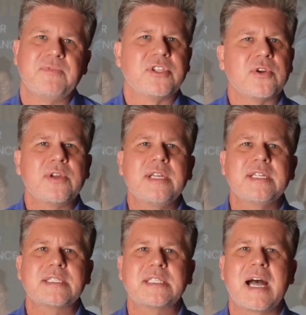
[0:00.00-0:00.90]
During
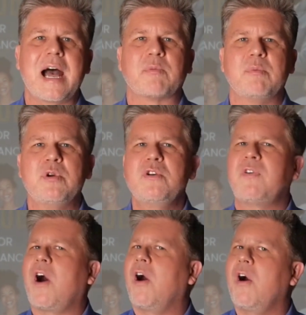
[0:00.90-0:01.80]
this time, remove
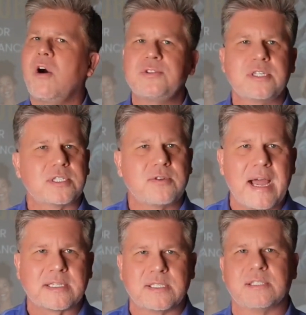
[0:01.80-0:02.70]
all
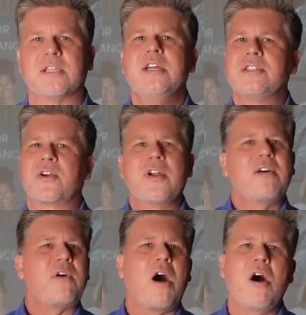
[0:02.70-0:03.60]
distractions, turn
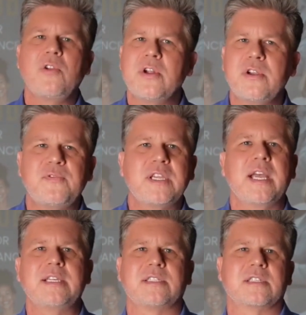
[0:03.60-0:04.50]
off all
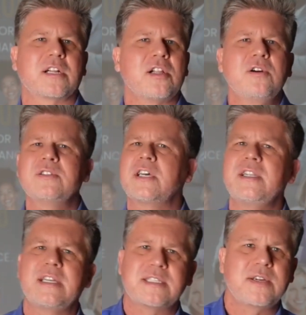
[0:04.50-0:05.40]
notifications, close
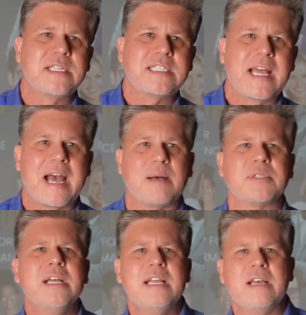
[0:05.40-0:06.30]
unnecessary tabs,
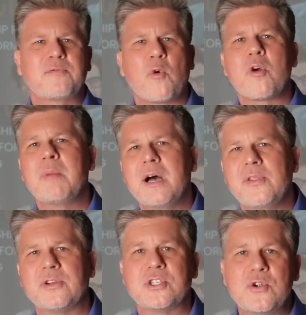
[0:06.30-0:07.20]
inform
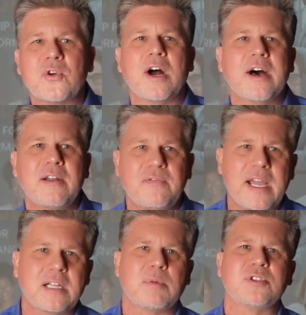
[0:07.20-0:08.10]
others you are
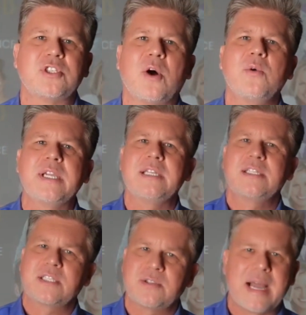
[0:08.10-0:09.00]
unavailable. Don't get
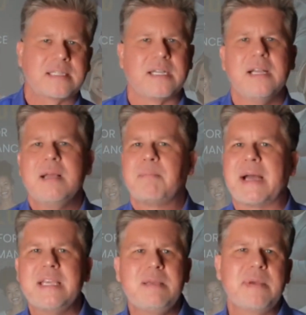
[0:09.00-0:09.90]
distracted
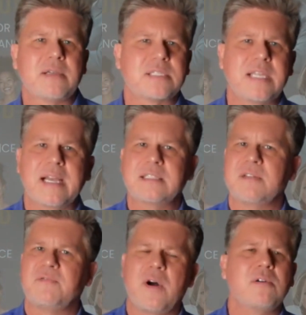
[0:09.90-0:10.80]
by emails, texts,
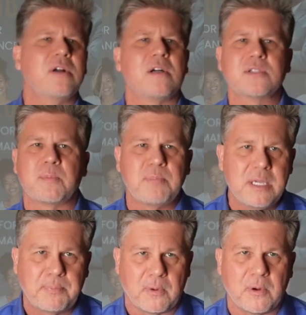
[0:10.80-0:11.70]
and phone calls or
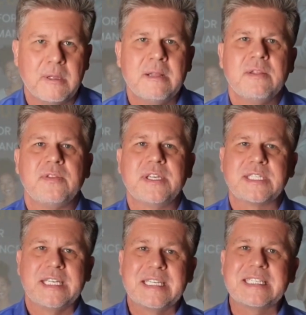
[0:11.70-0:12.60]
people. This
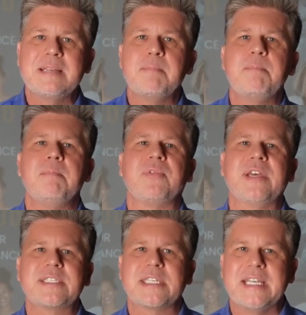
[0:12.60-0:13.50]

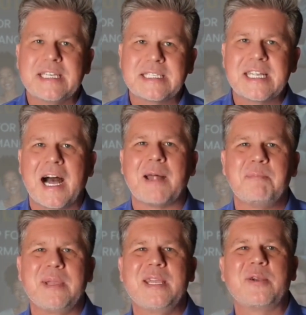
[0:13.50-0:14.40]
is not
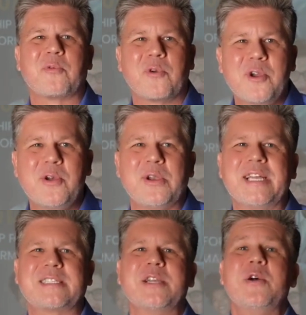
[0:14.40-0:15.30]
being rude. It's